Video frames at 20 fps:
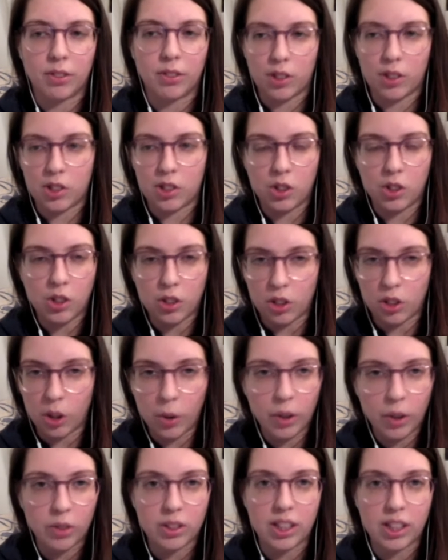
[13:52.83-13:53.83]
is
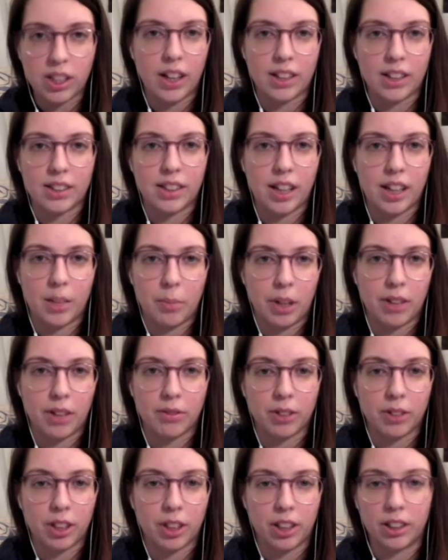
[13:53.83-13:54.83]
go outside and stand
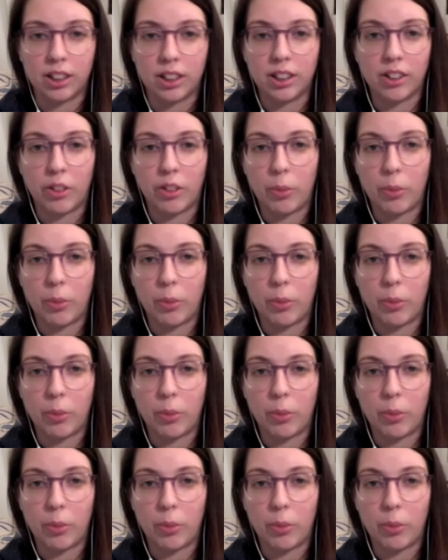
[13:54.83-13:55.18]
barefoot on the earth,